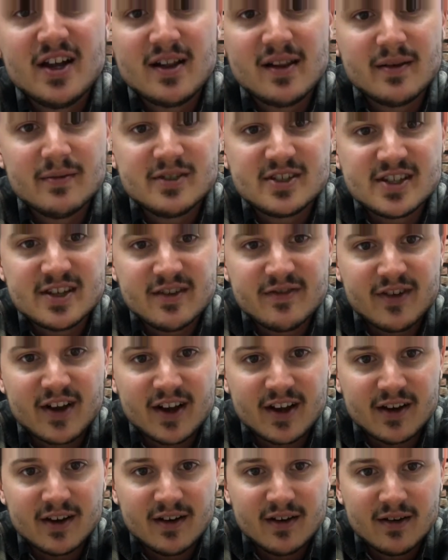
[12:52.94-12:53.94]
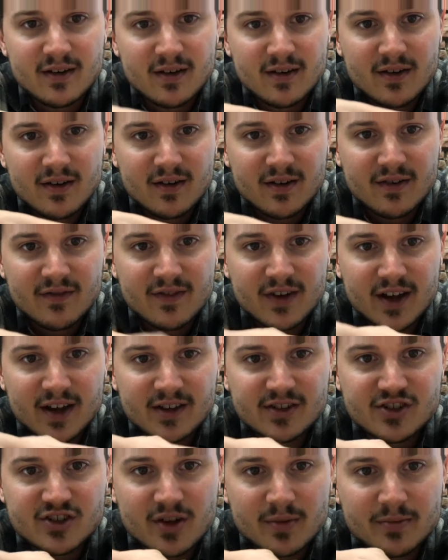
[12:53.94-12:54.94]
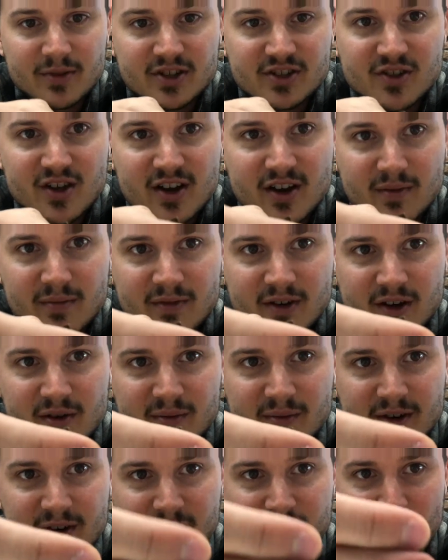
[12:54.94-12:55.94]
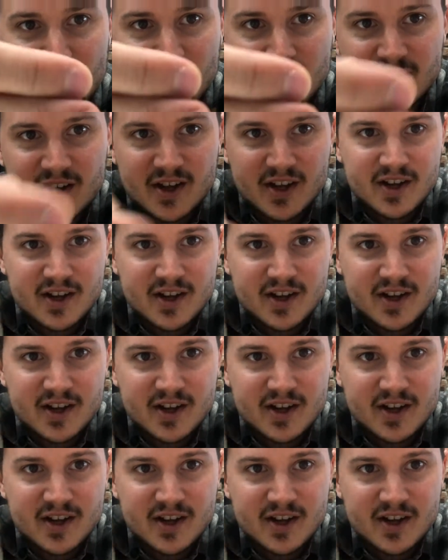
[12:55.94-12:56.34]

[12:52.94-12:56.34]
Let me see if I can jump this. Oh, no, it broke.